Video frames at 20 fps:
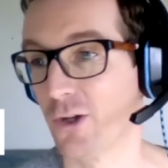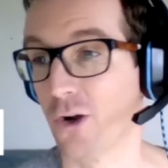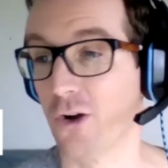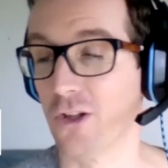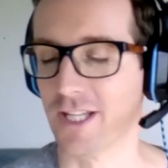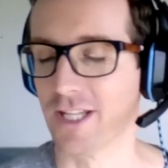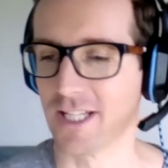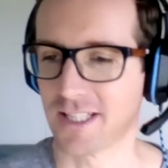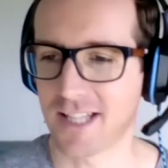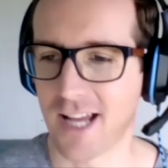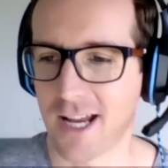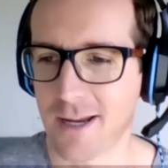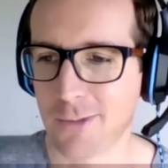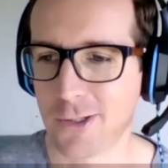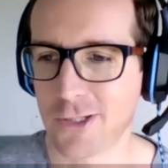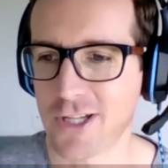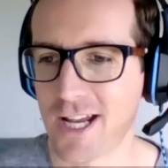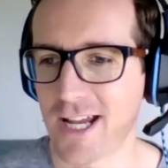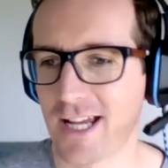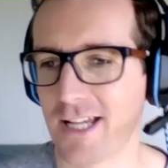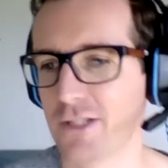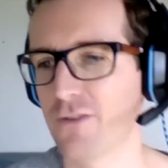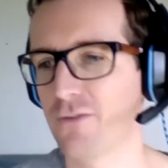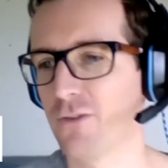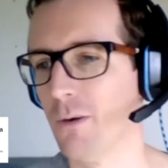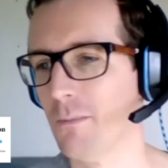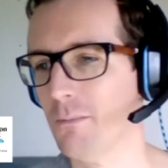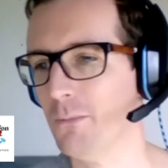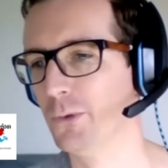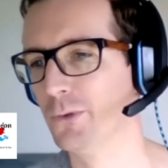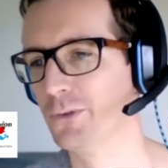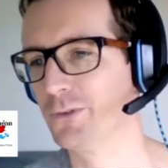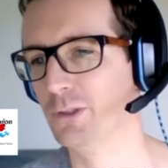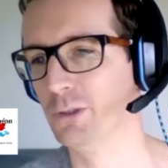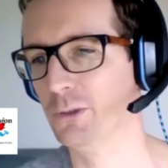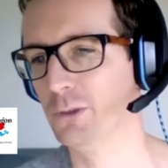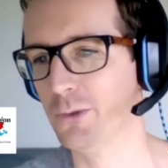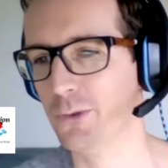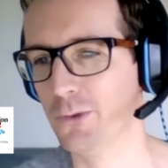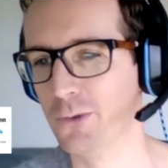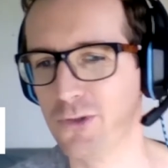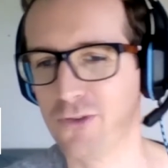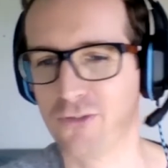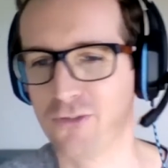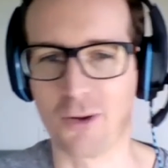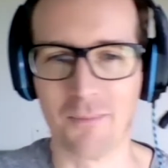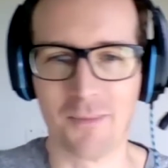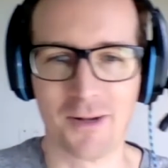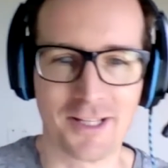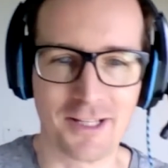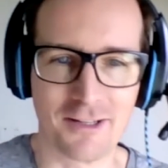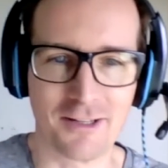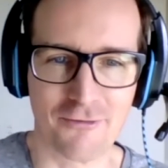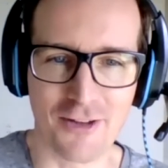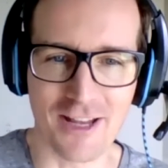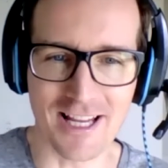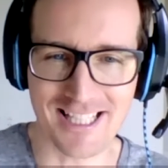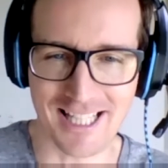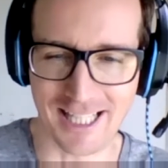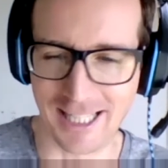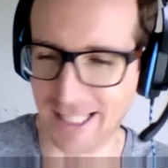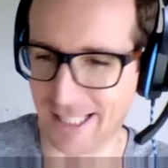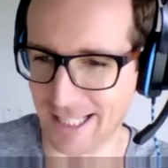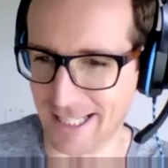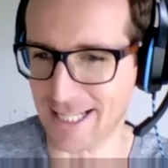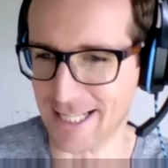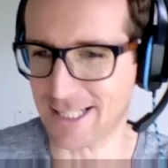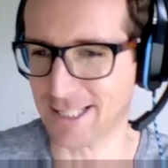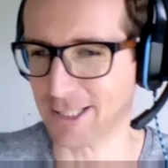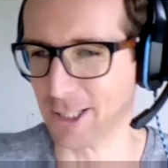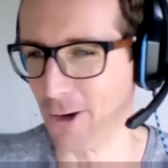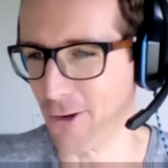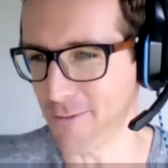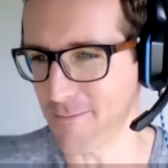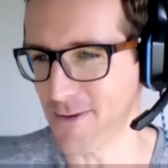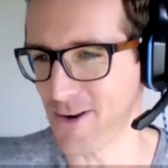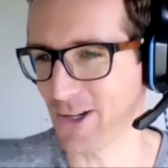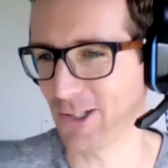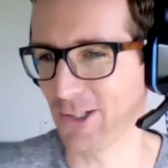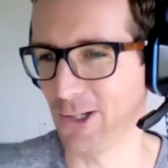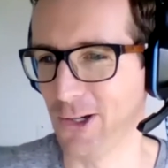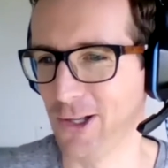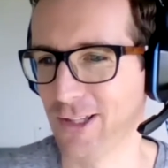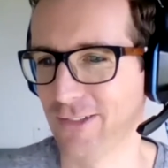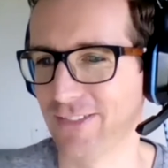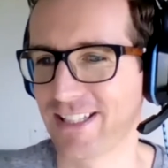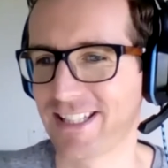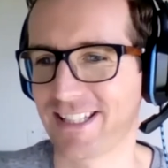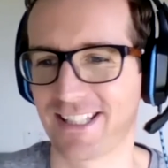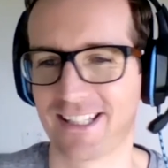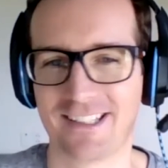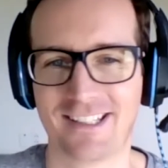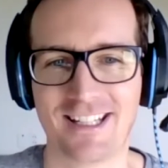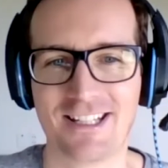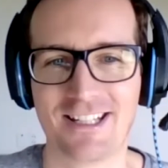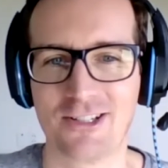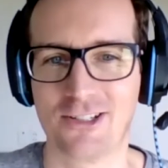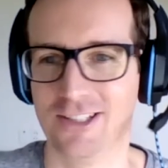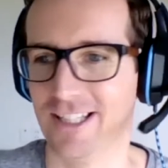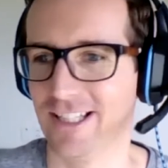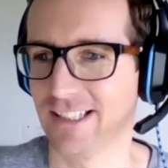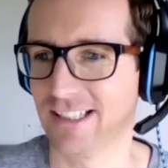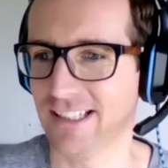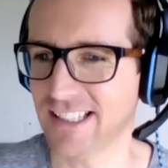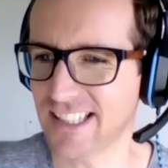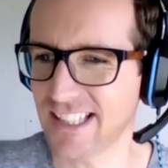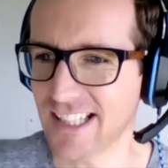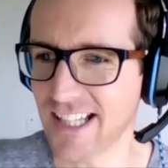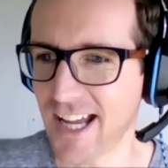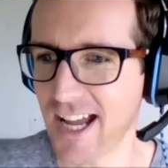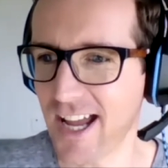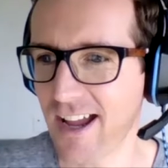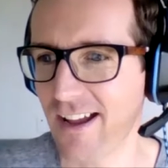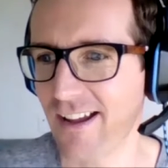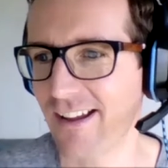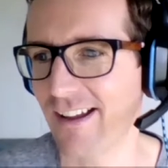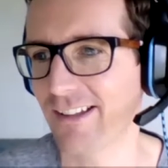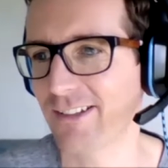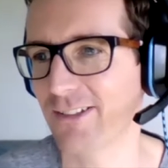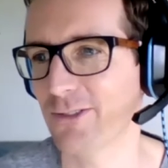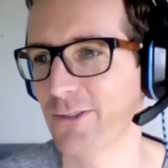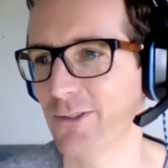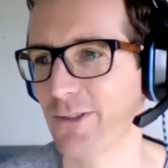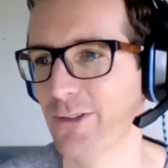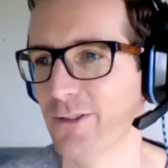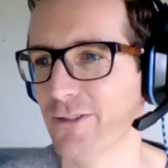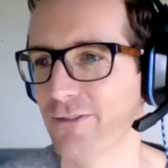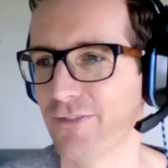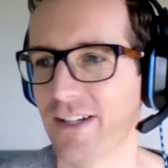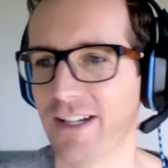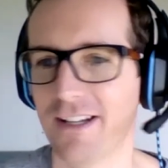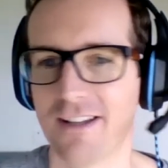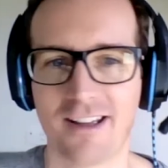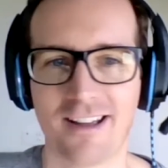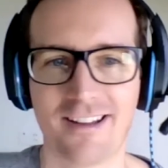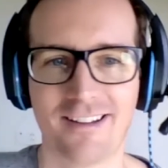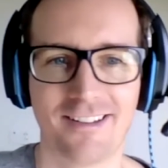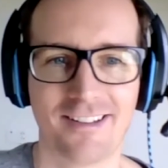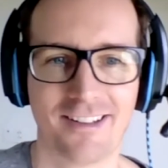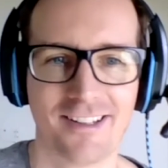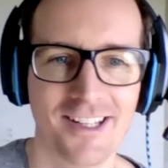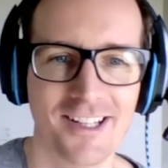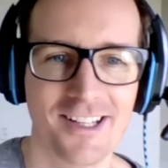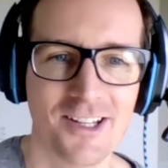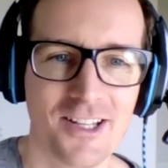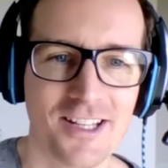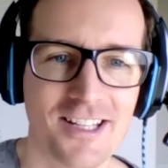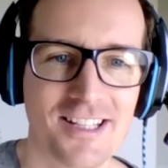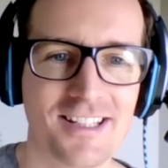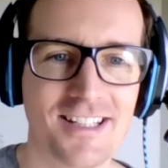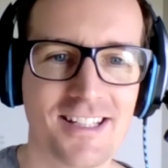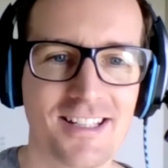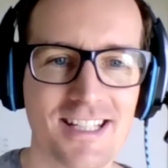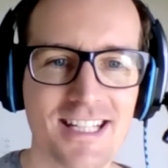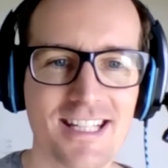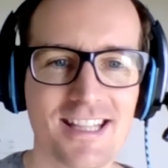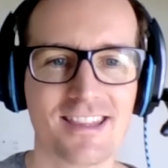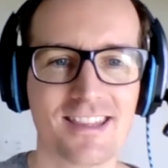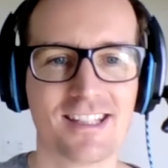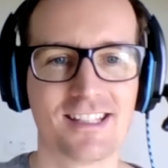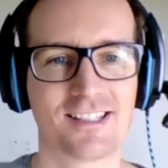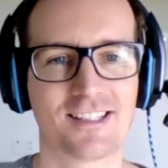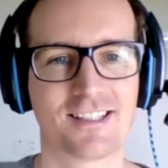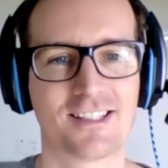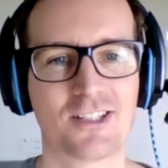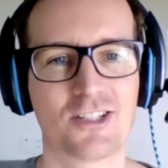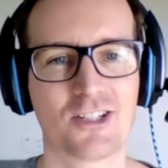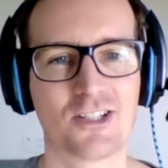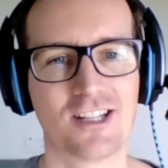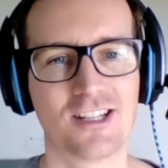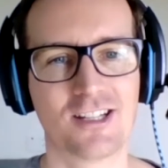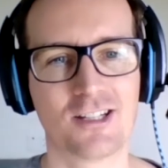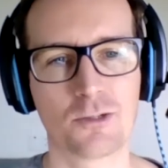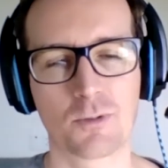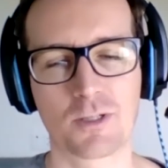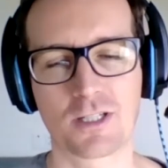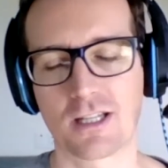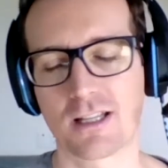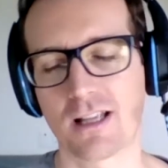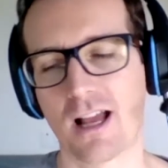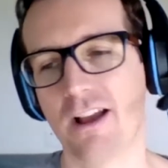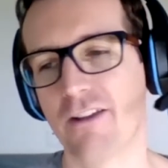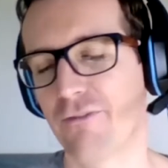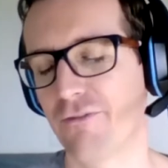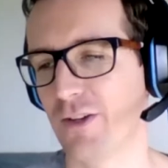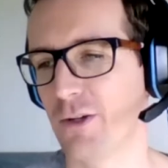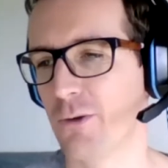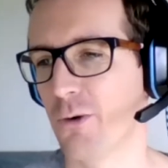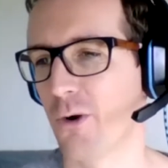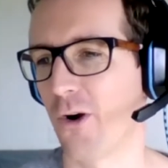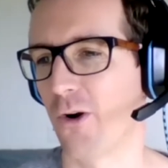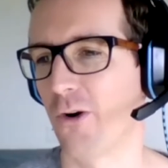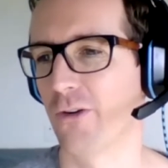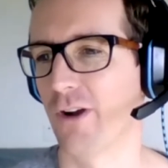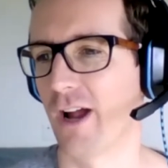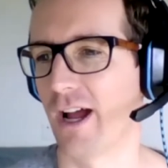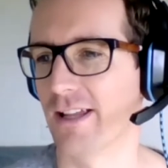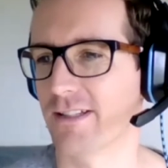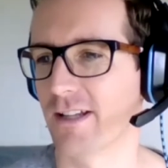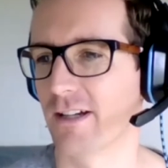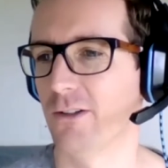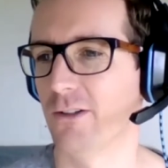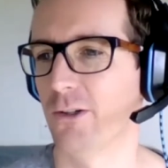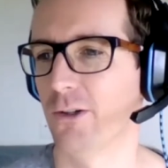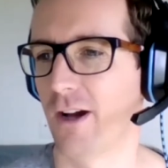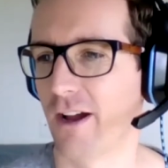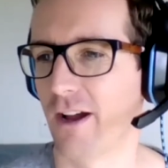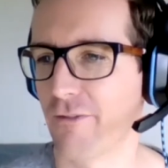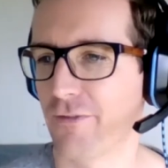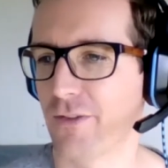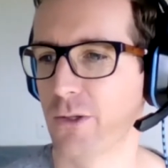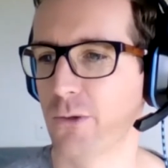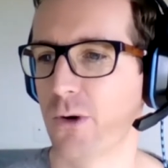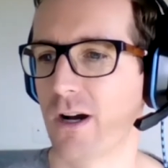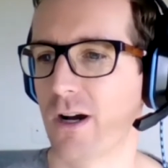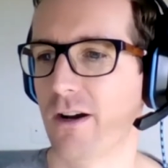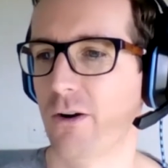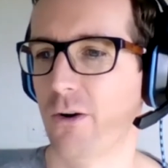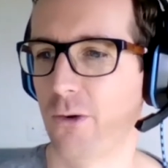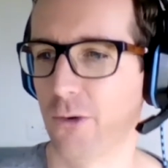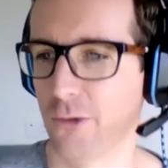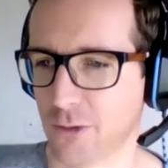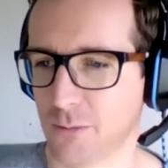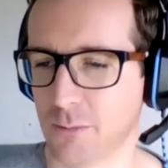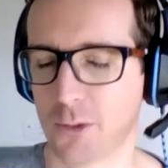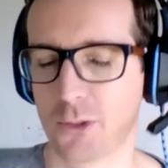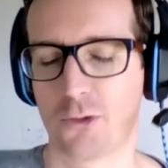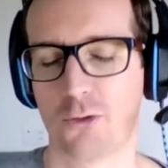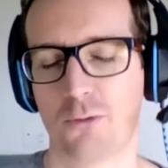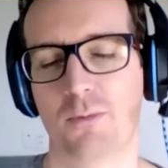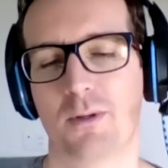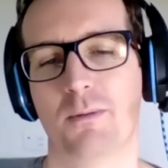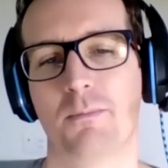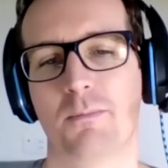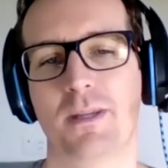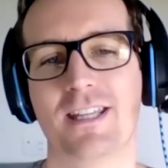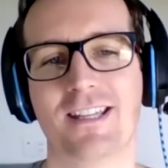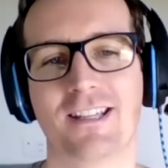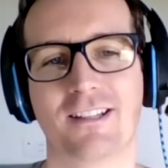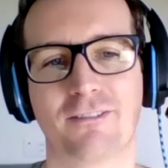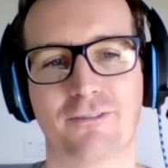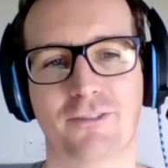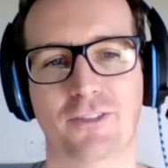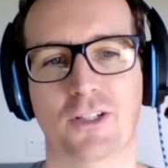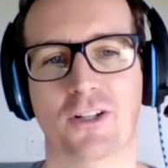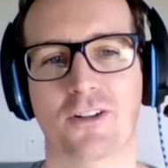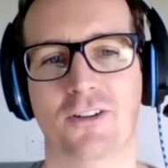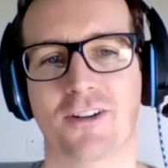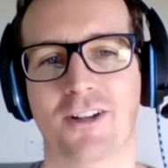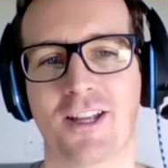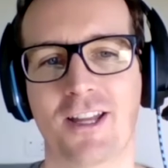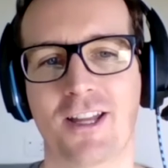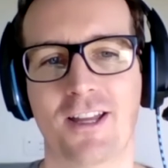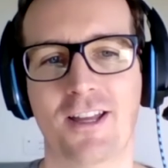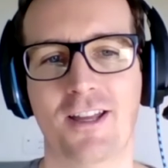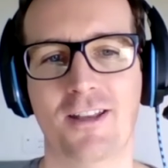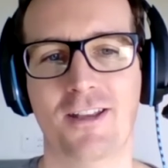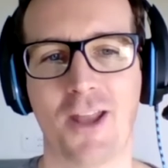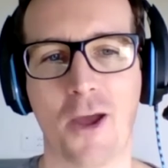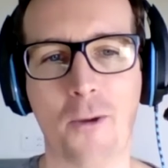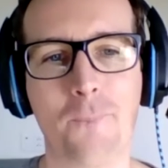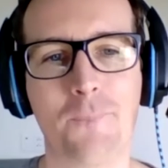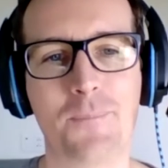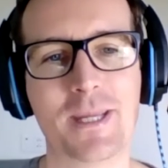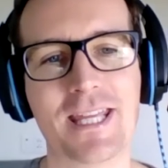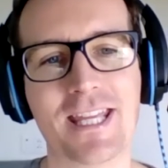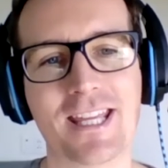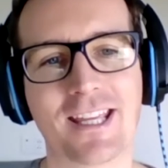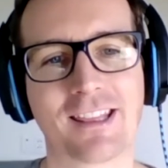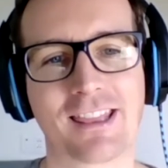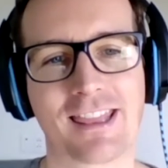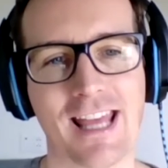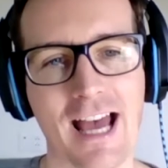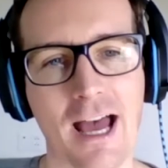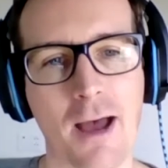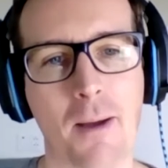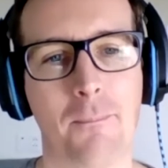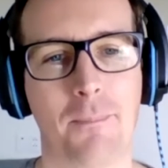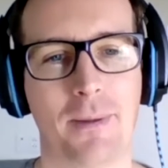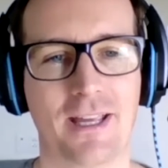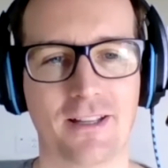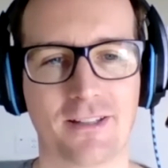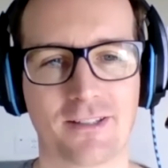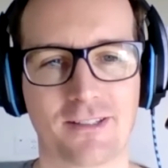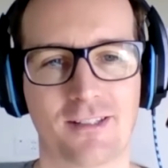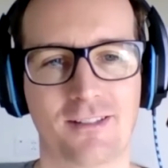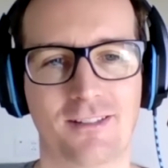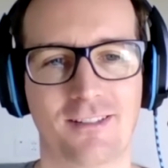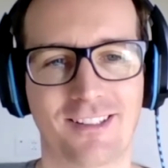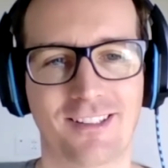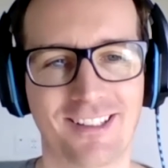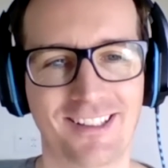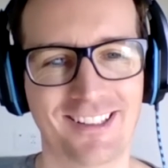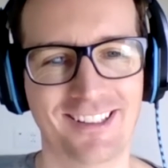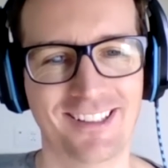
got less time on your hands. You've got more to lose. You've got money invested in the stock market all of a sudden. And you're like, I don't know if I need this change, which I feel I feel a horrible human being for now being that person.